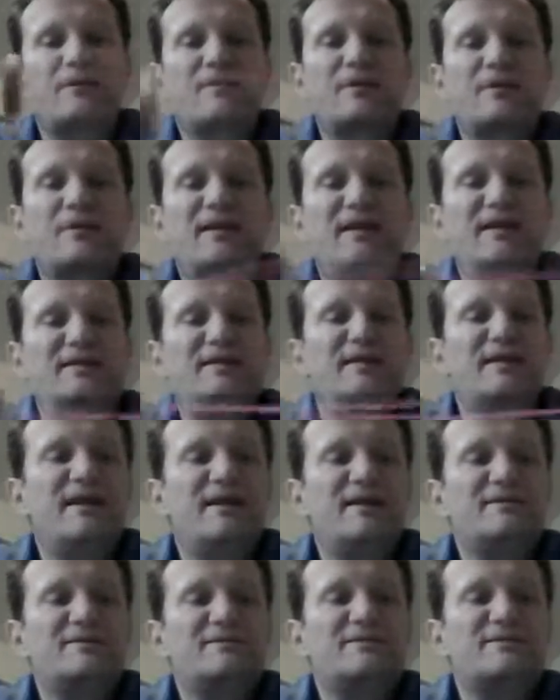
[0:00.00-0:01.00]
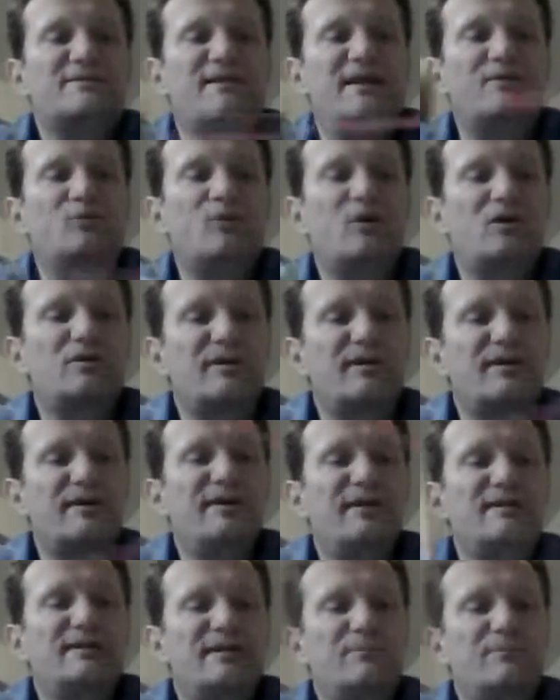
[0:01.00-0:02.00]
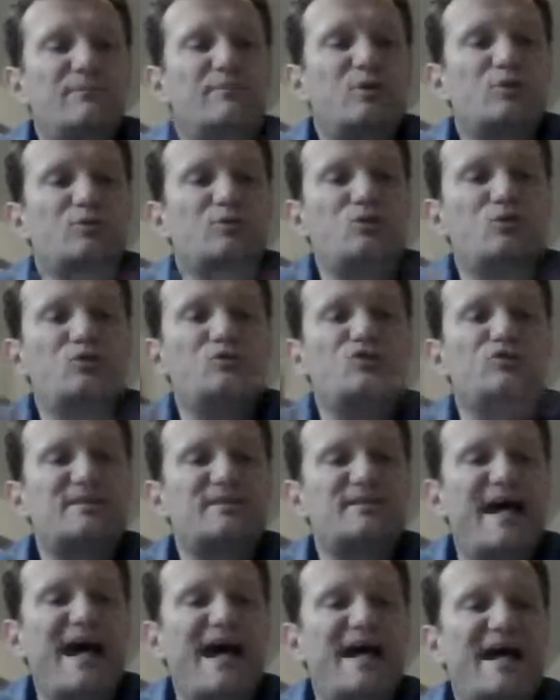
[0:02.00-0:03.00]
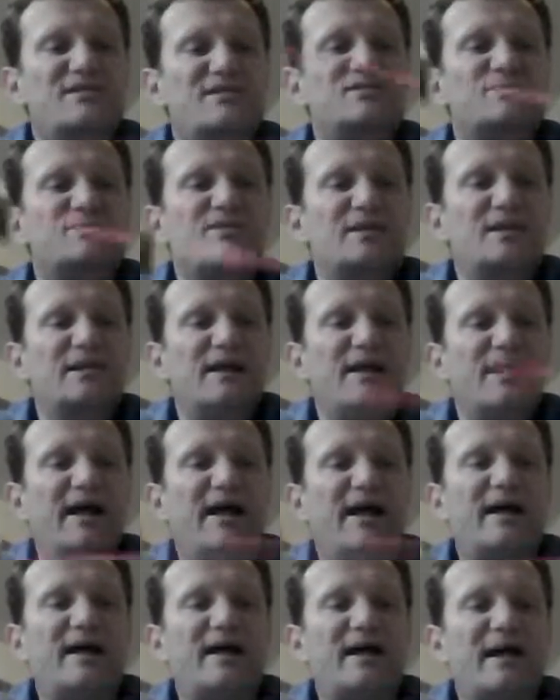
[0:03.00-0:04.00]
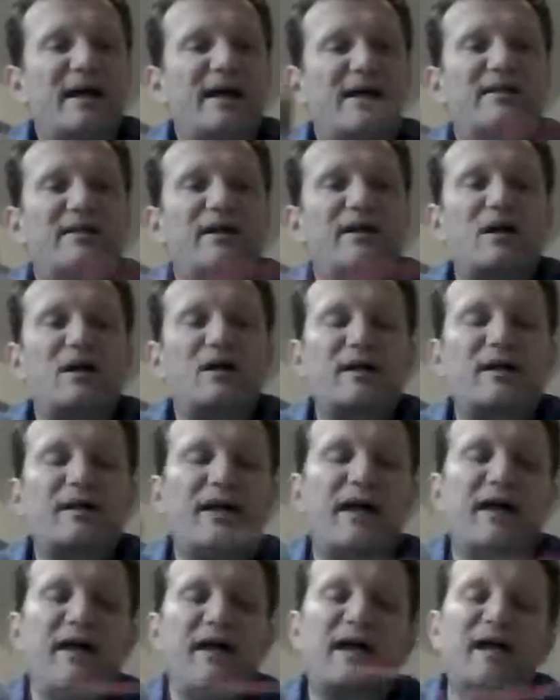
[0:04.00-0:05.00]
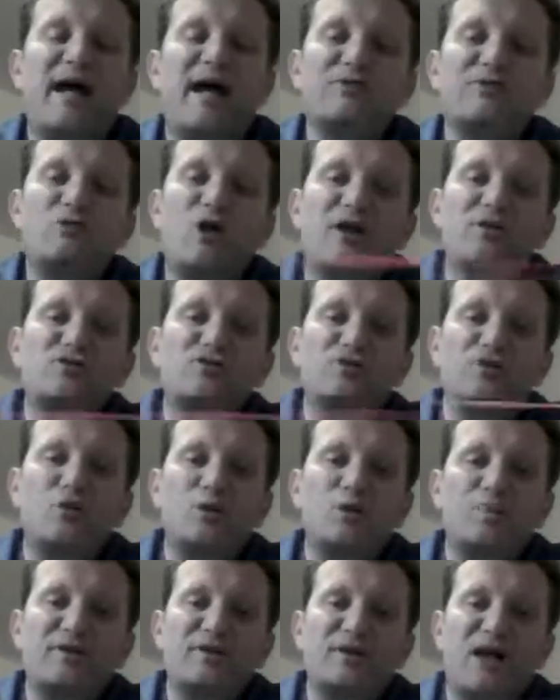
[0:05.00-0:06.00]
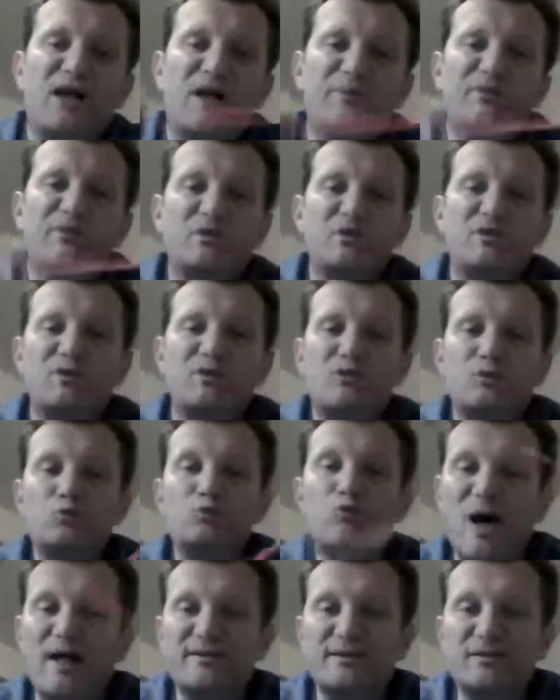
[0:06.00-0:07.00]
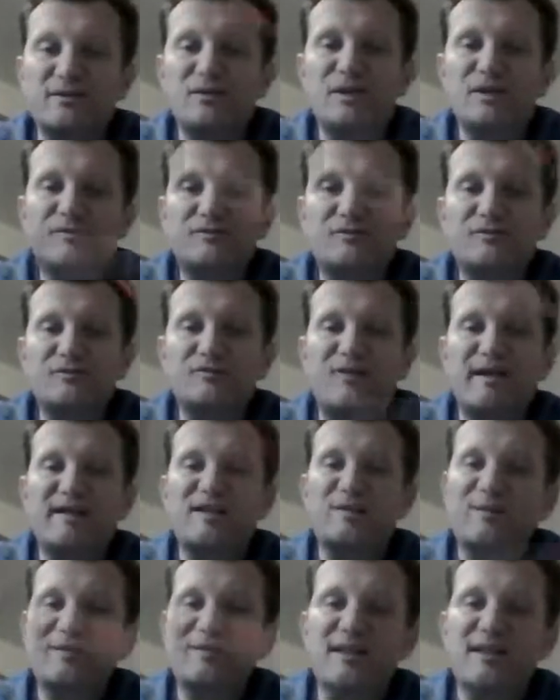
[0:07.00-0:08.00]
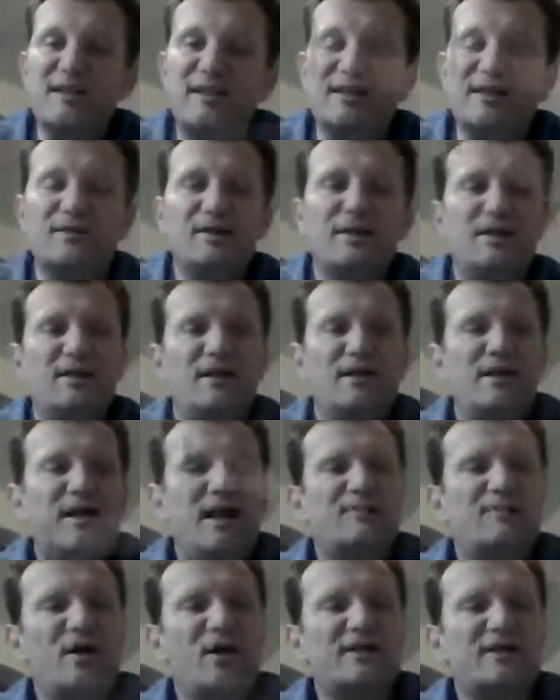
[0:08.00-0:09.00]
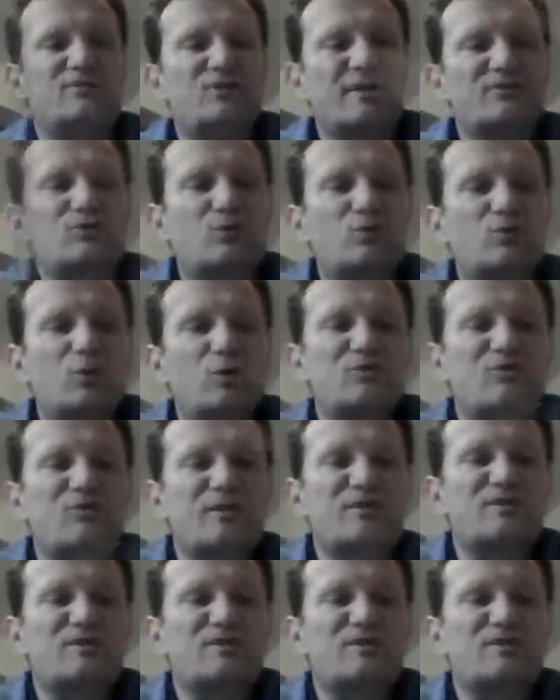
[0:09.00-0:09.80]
kidney is that, well, the kidney adds a hydroxyl group in the carbon 1 of vitamin D. Our hydroxyl groups for these